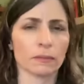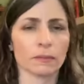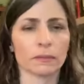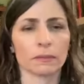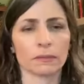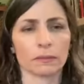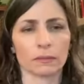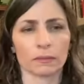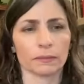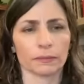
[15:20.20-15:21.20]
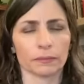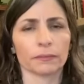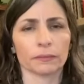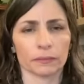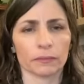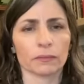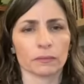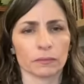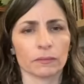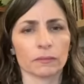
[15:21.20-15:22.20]

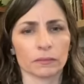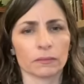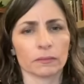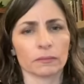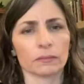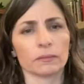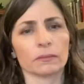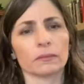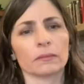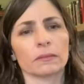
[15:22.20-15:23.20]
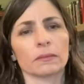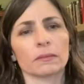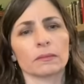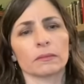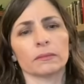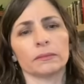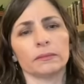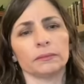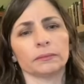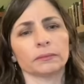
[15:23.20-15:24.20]

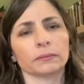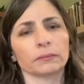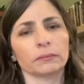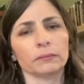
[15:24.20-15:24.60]
(not speaking)